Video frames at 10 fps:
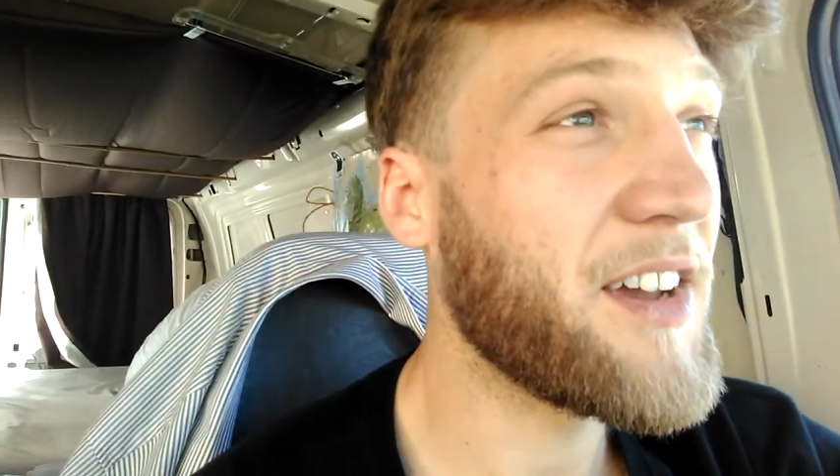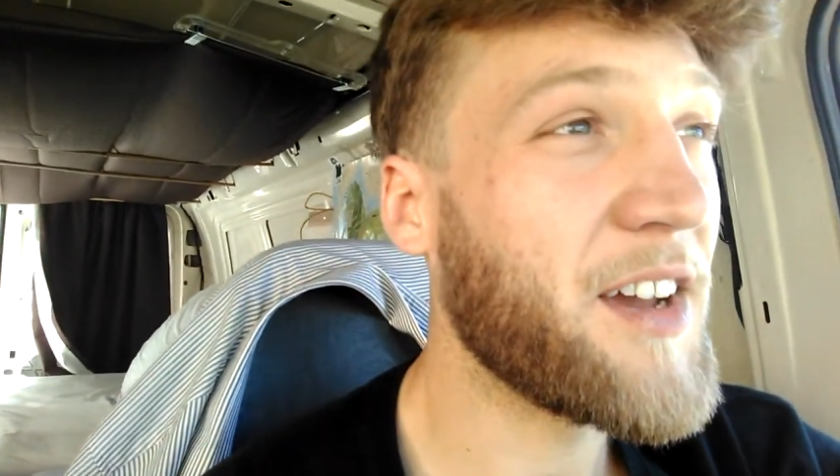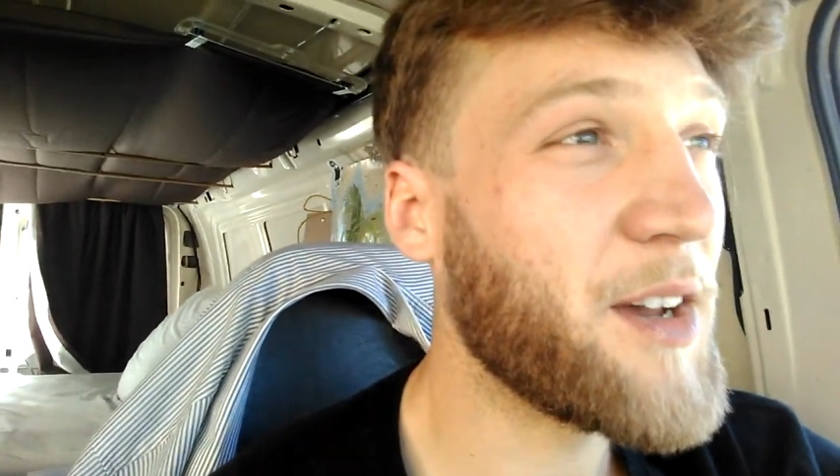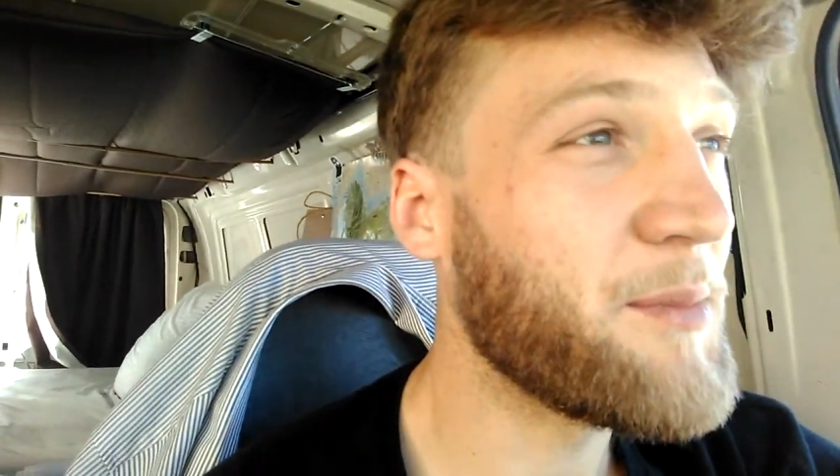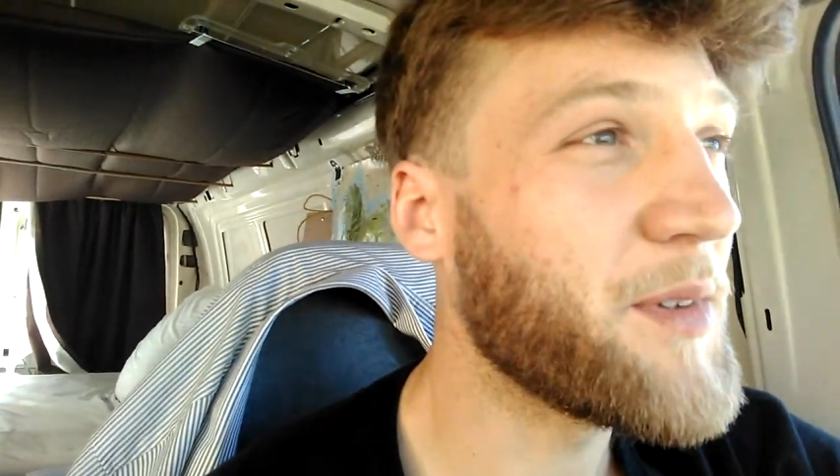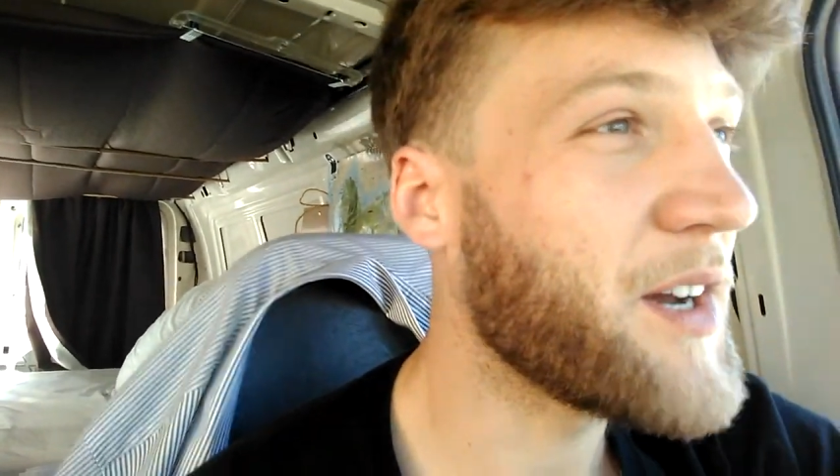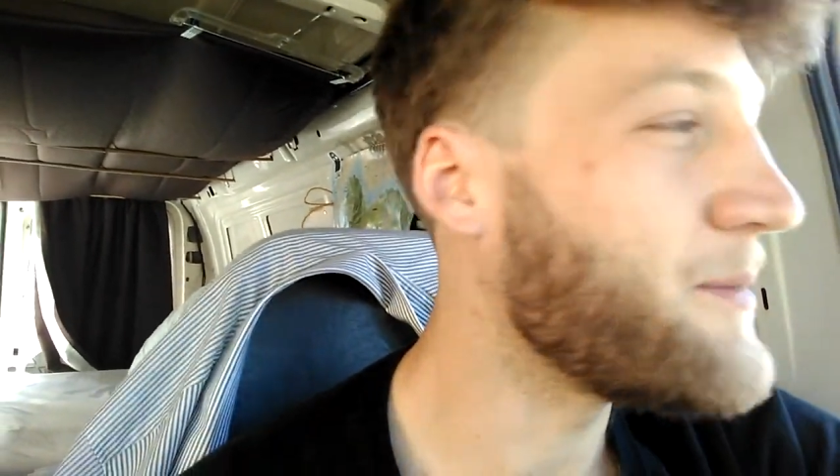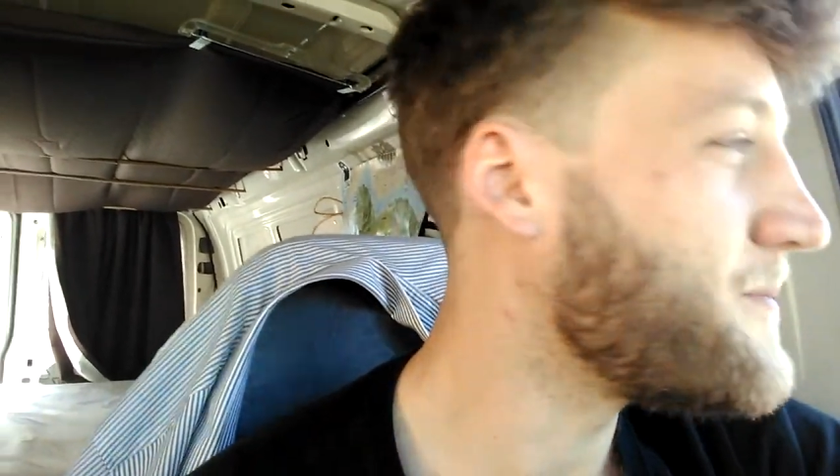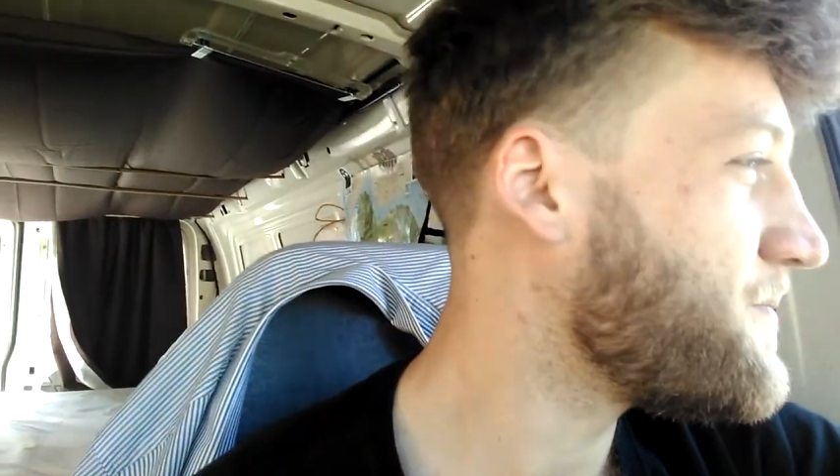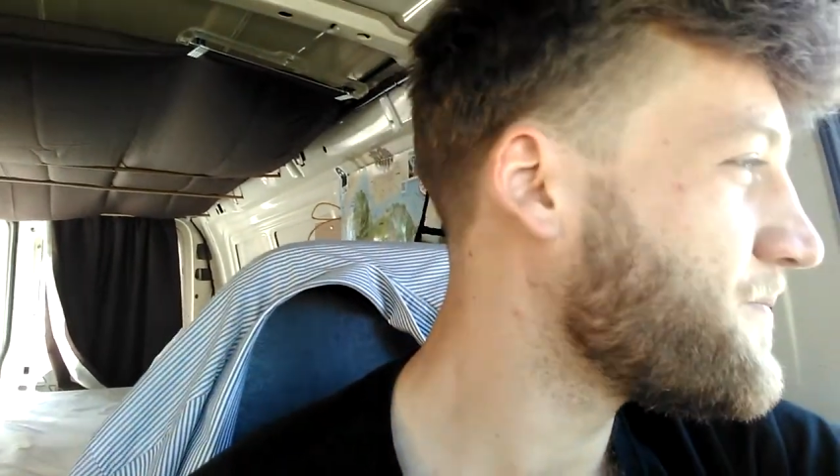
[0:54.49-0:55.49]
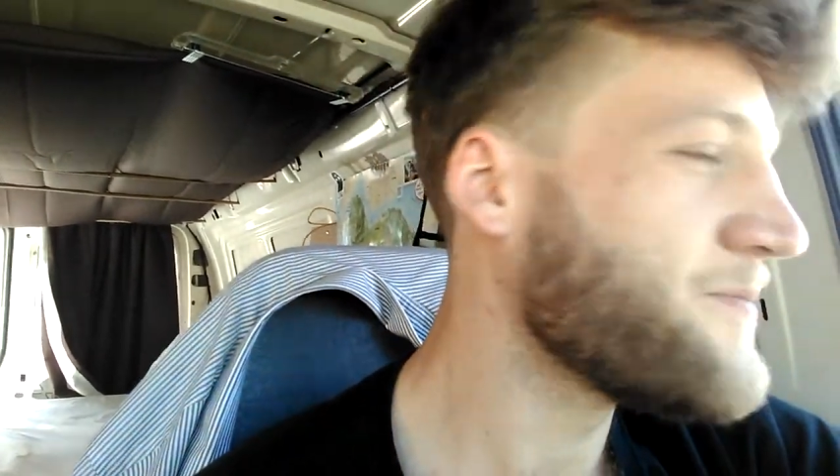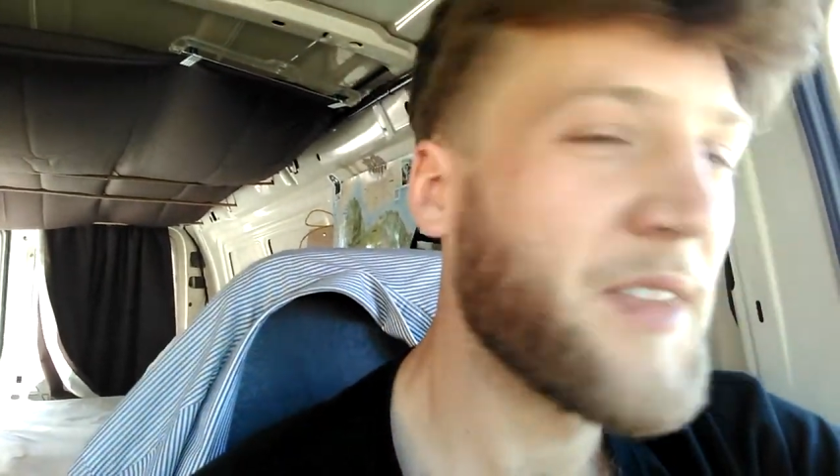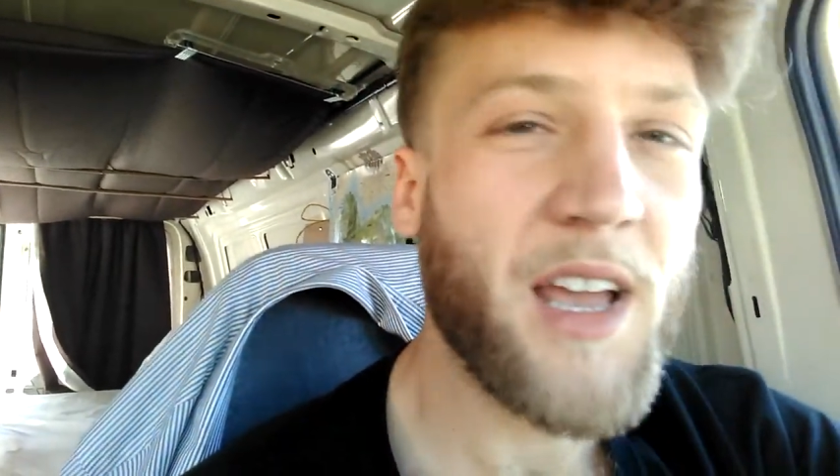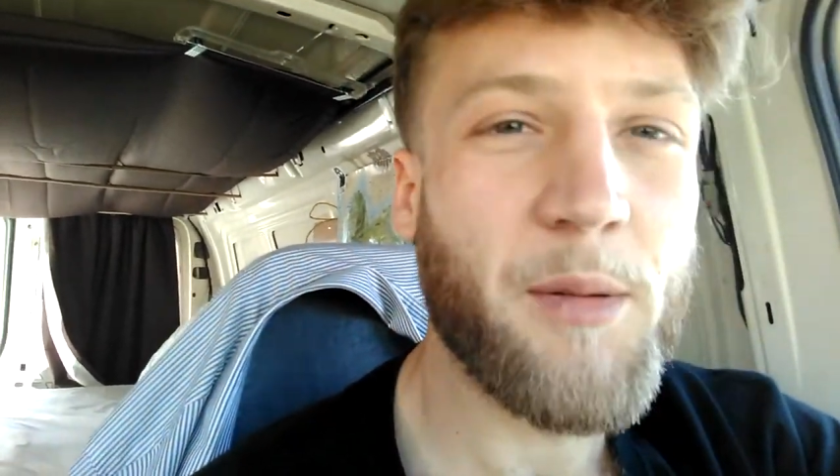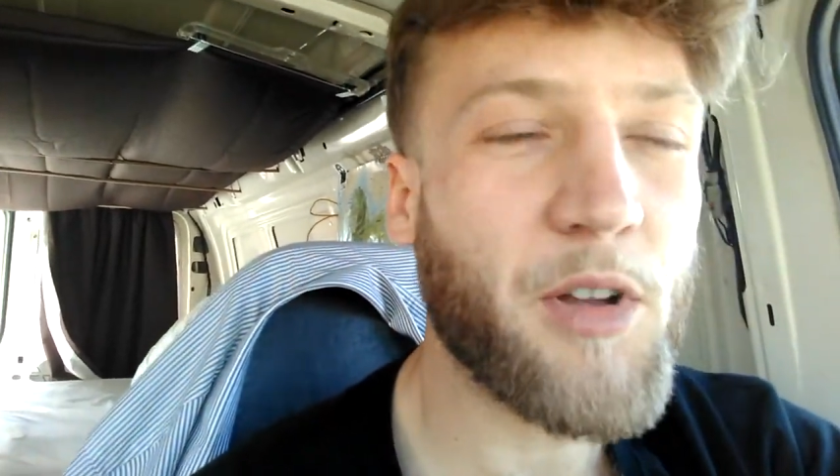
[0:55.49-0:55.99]

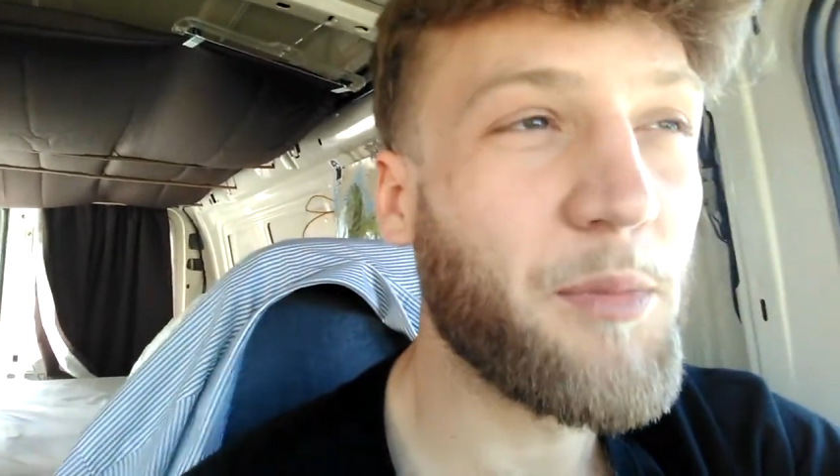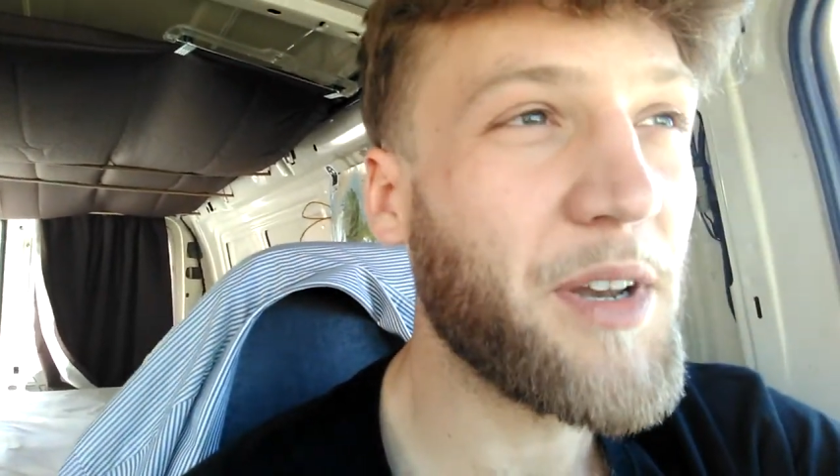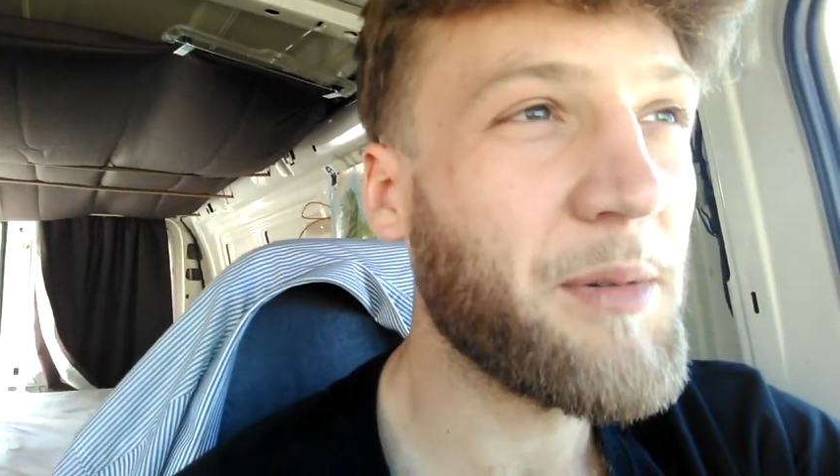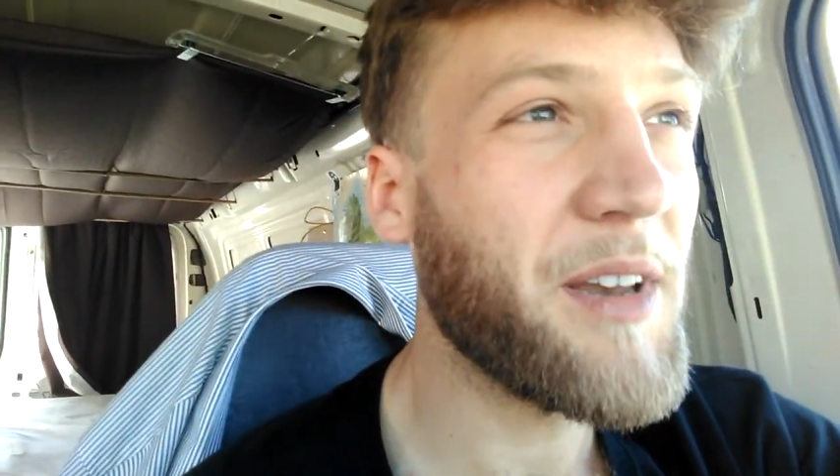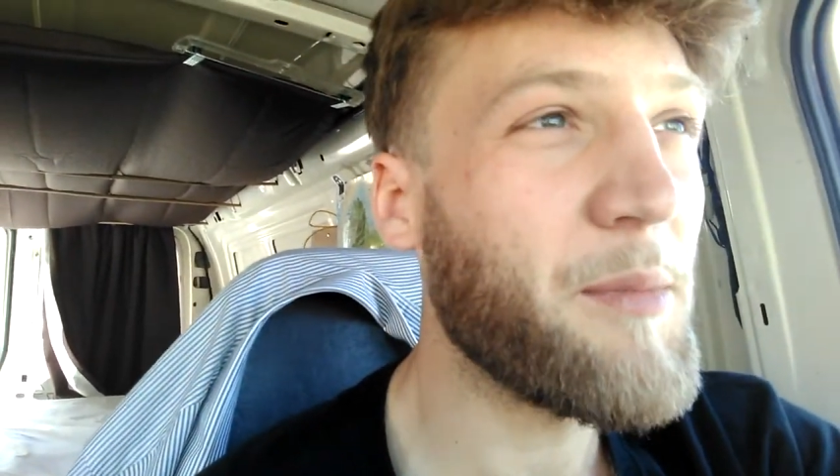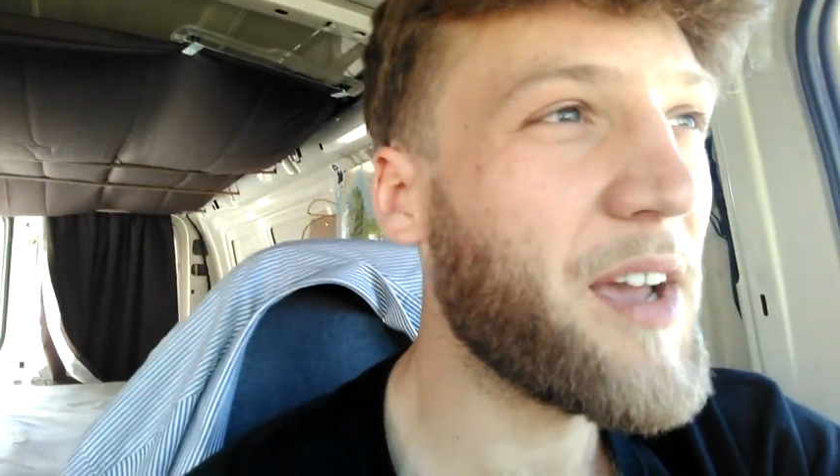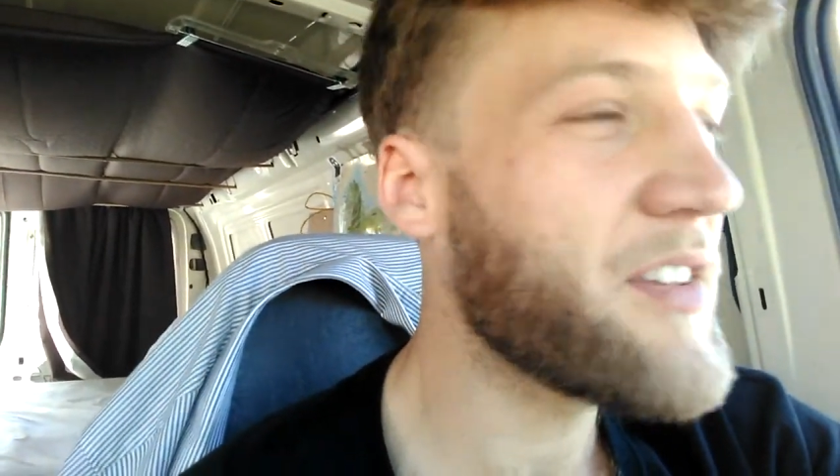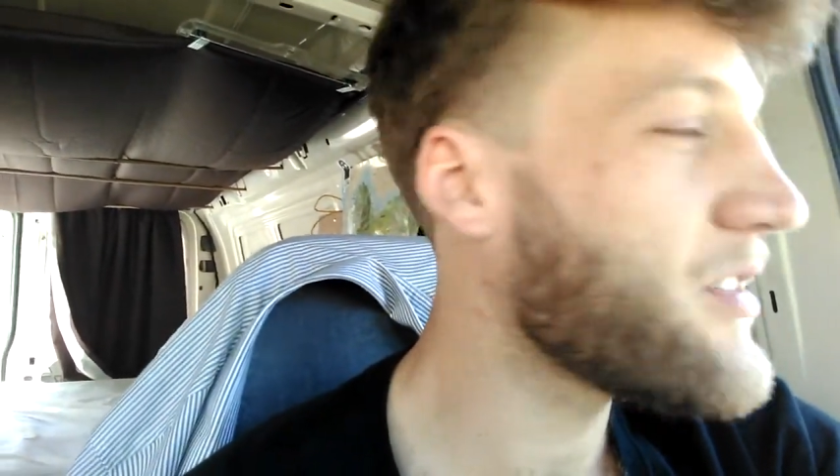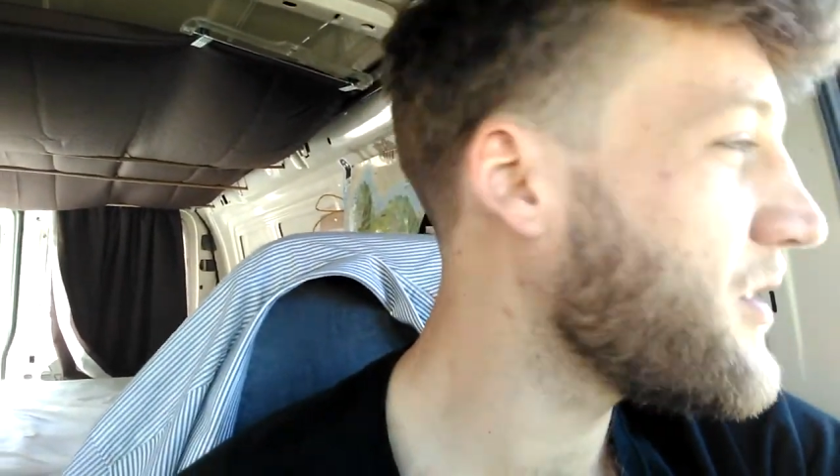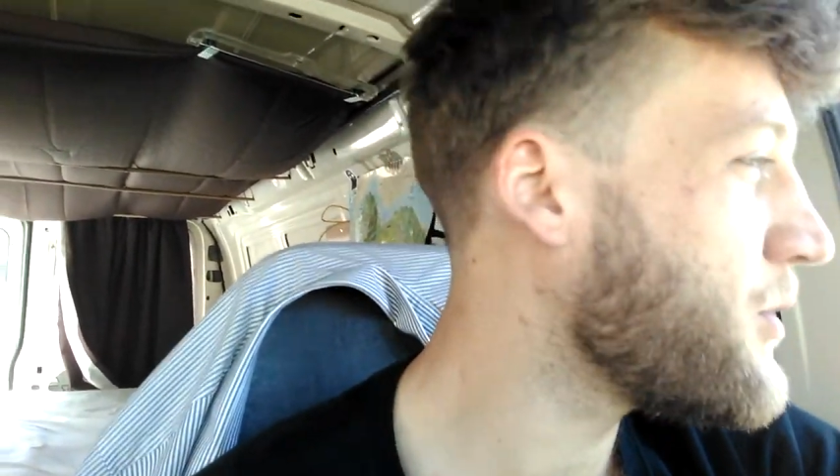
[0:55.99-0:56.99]
I'm completely amazed.